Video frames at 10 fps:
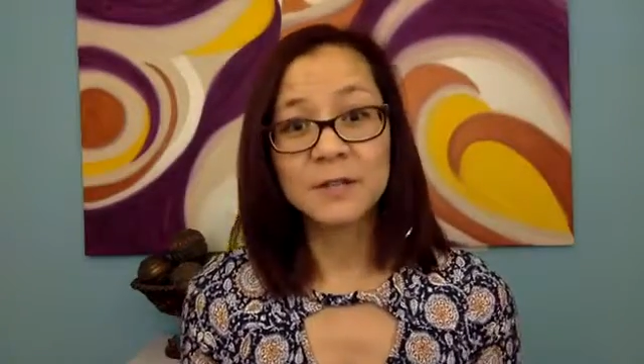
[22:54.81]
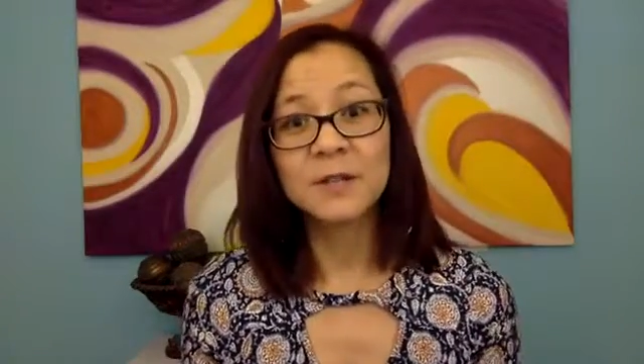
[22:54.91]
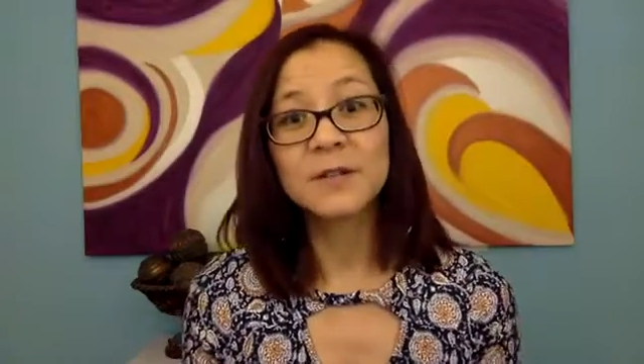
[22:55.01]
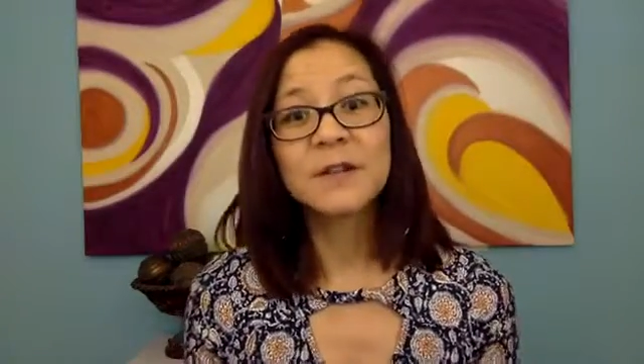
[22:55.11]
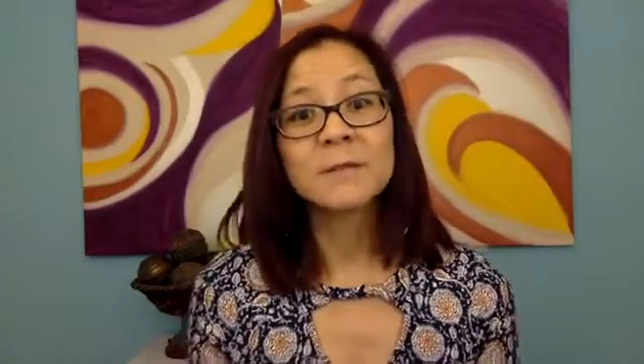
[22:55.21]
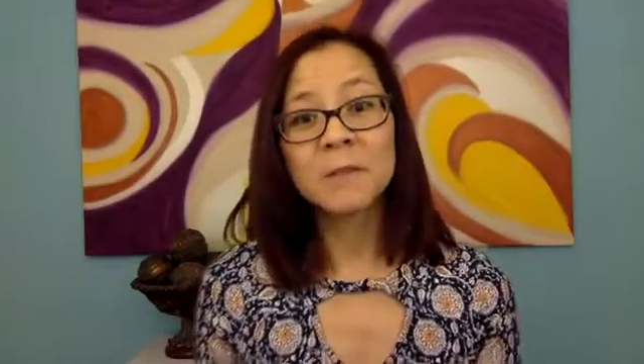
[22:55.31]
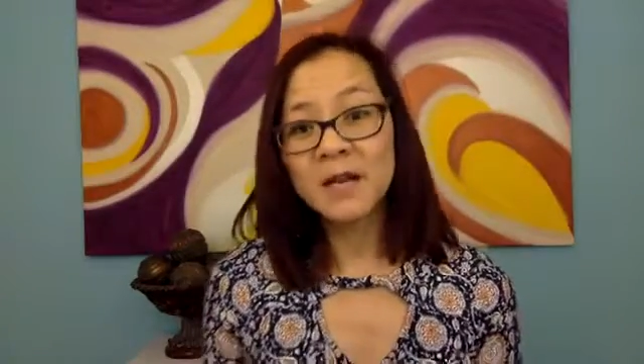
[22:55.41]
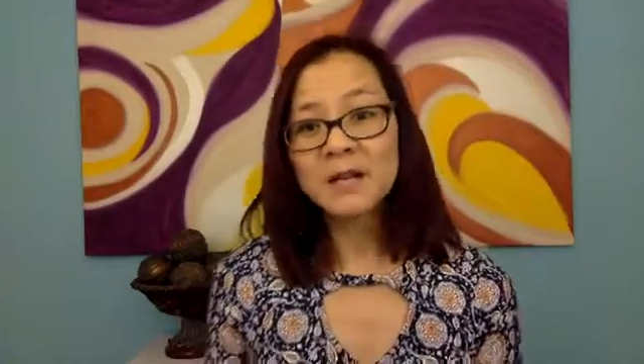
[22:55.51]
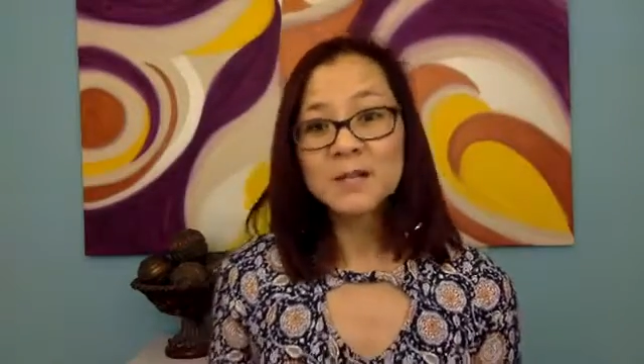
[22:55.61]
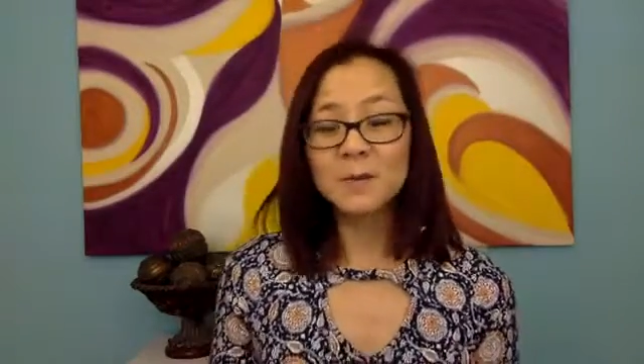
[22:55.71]
So you
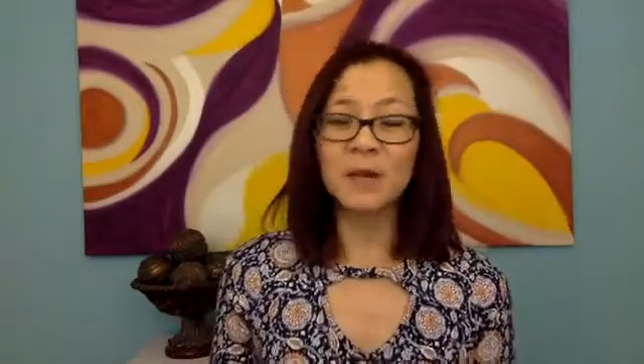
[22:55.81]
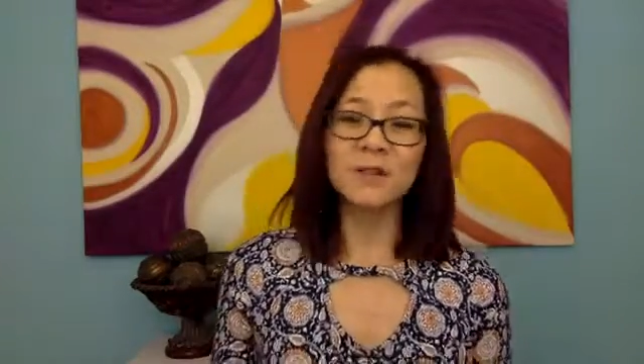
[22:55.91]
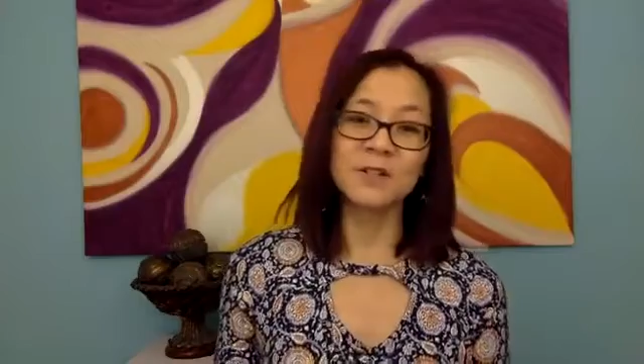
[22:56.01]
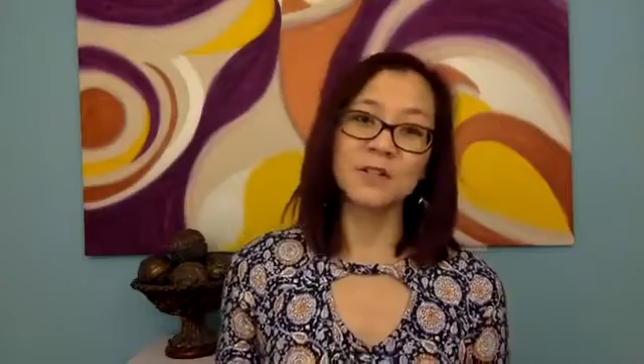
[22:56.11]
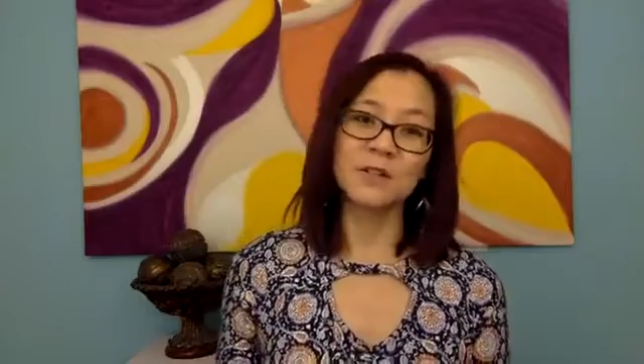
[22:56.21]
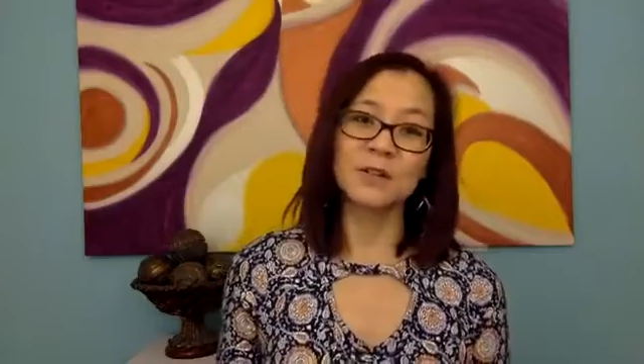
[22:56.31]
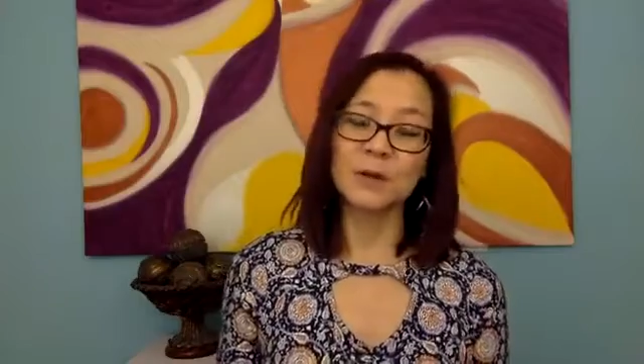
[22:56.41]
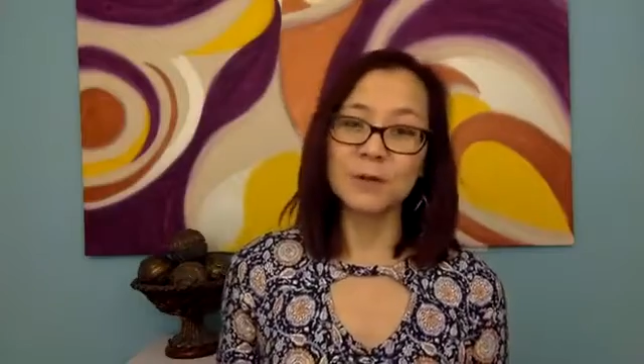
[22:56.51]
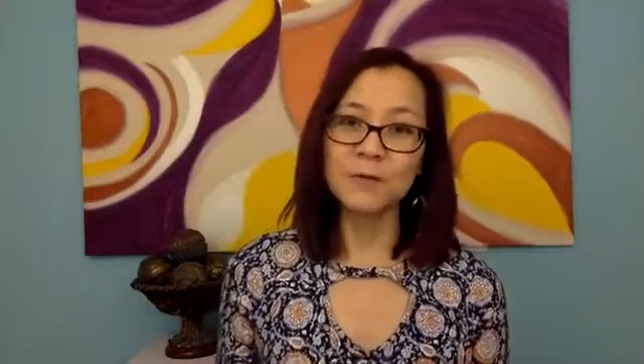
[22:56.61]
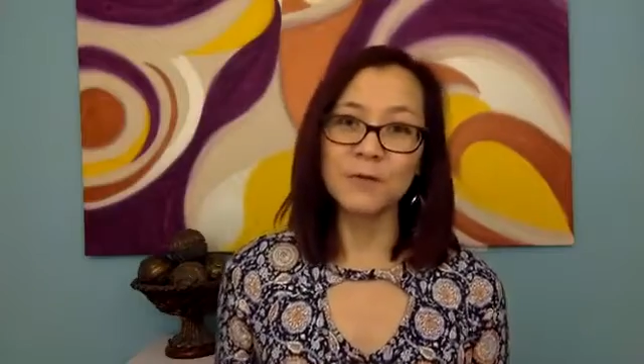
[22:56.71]
might as well just
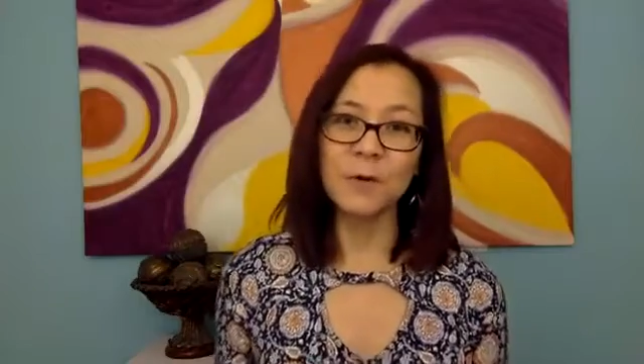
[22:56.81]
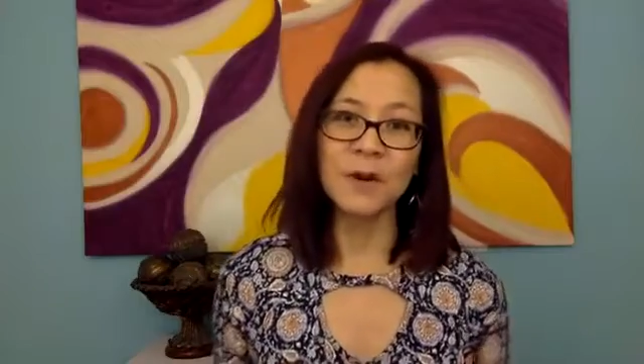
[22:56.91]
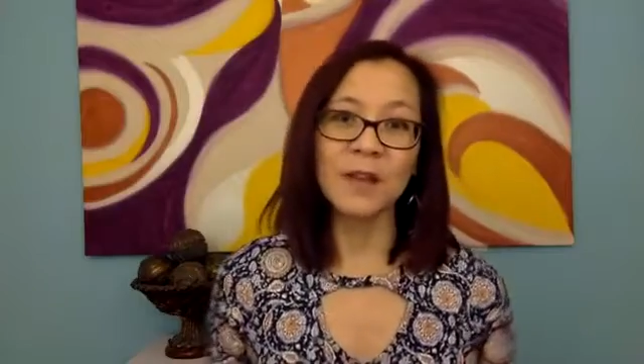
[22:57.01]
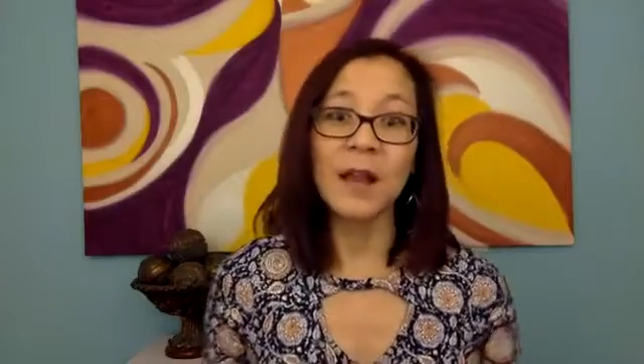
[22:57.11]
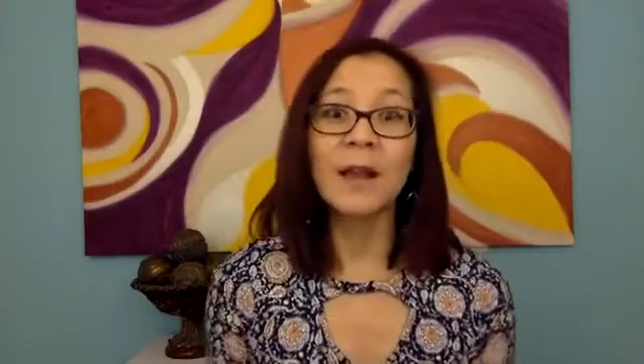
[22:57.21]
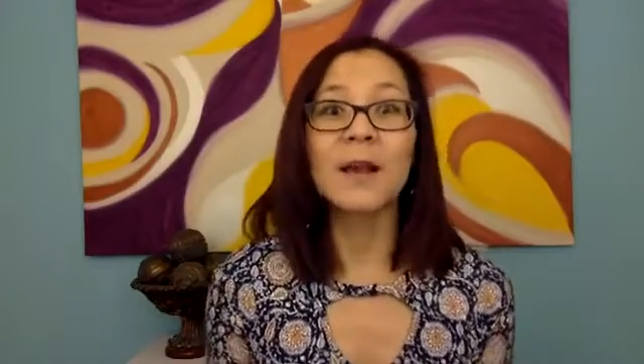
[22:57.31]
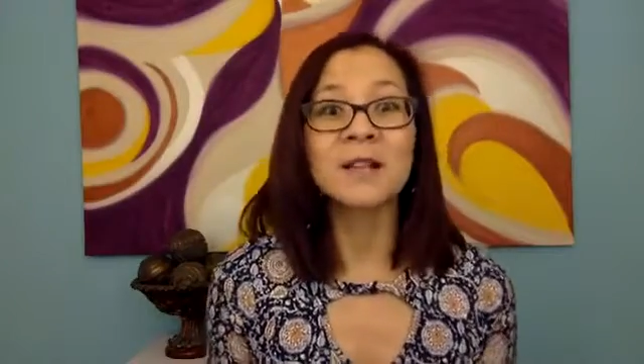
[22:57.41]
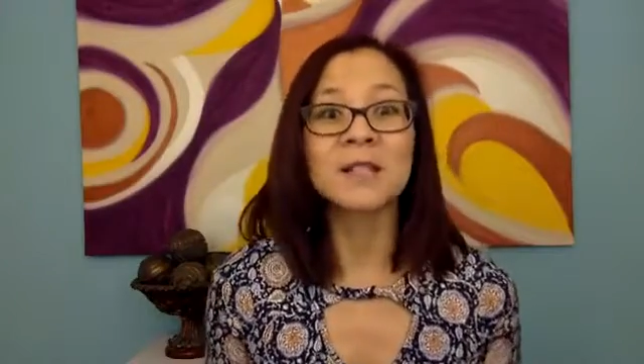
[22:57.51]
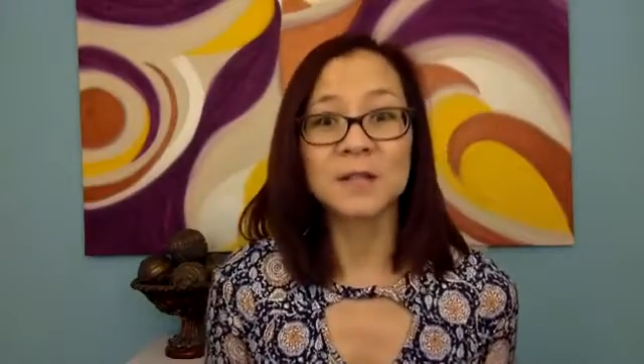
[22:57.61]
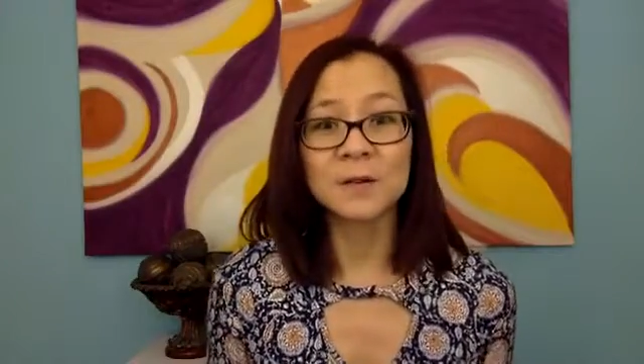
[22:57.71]
go for the
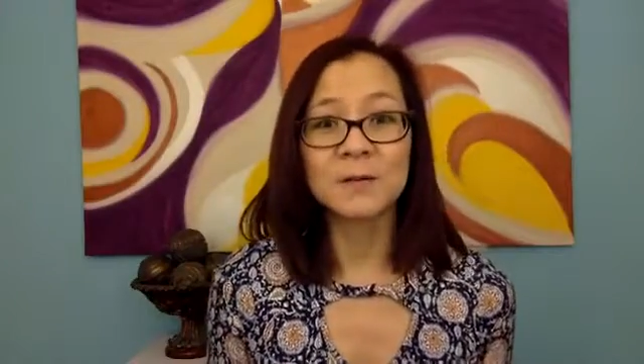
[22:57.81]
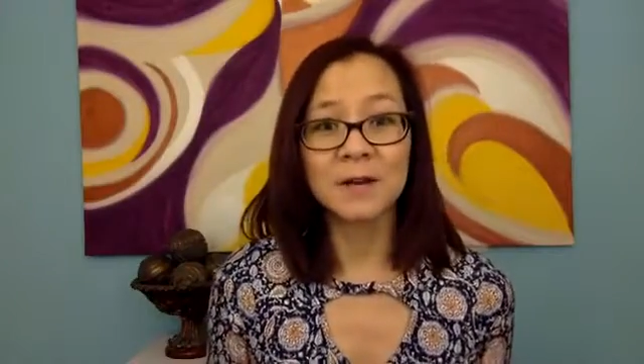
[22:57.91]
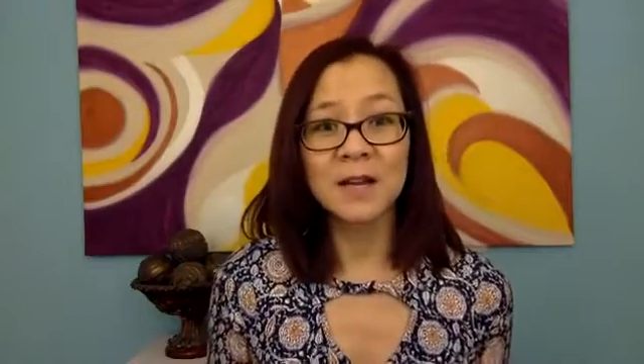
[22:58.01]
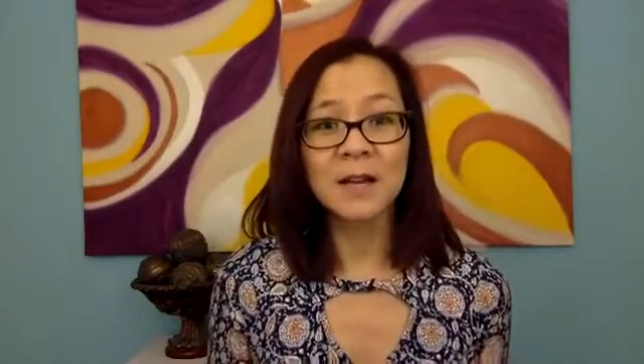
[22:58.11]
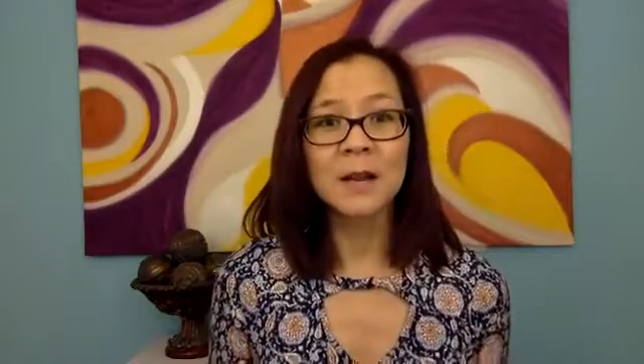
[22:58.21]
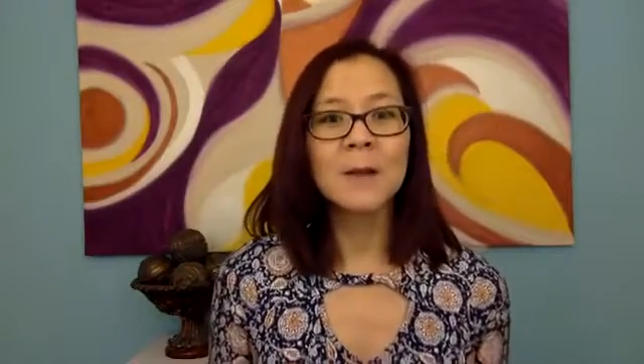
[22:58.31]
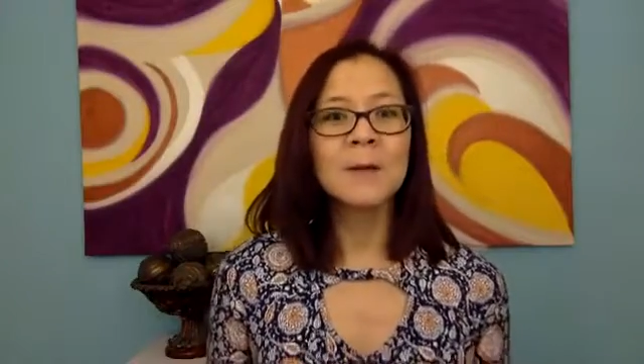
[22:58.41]
gusto, right?